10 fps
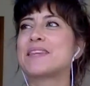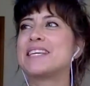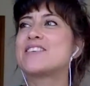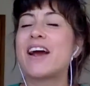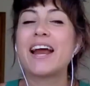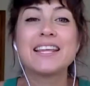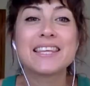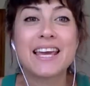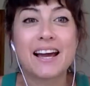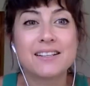Is there
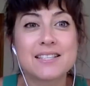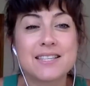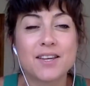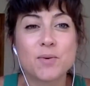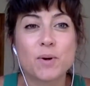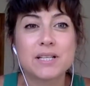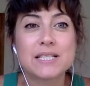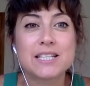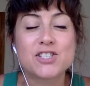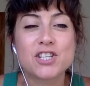anything else that you
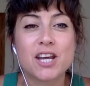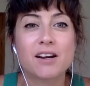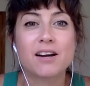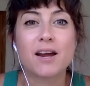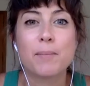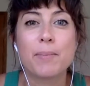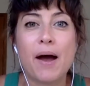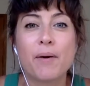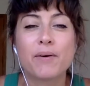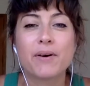wanted to share
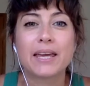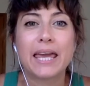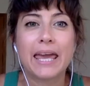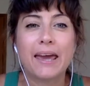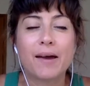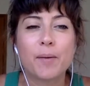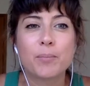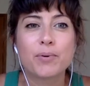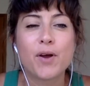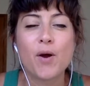about camp,
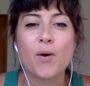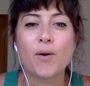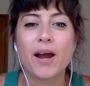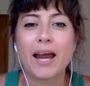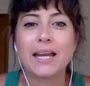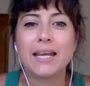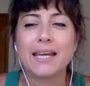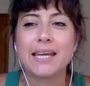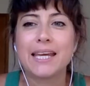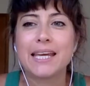or
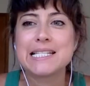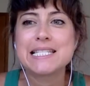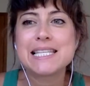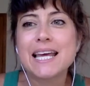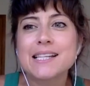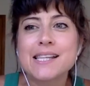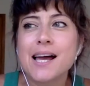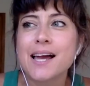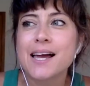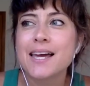any
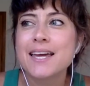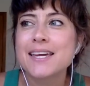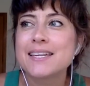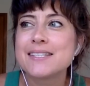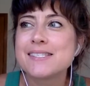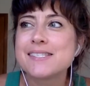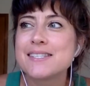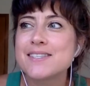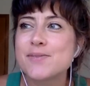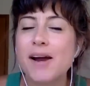
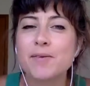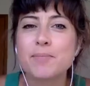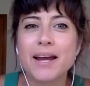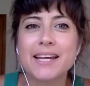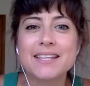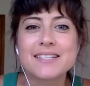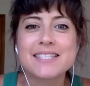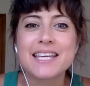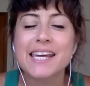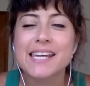deadlines around buying the
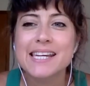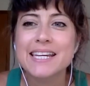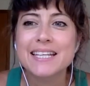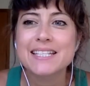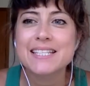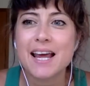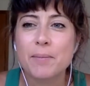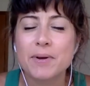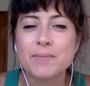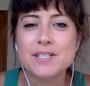ticket,
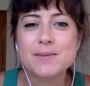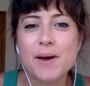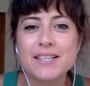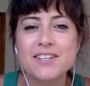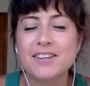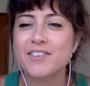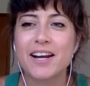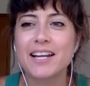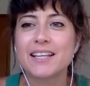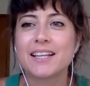how many more spots are left, or
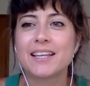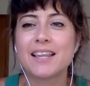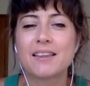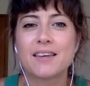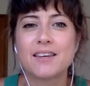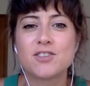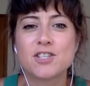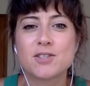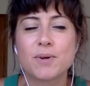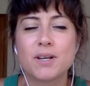anything like that you
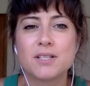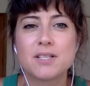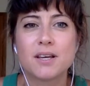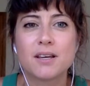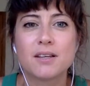just wanted to?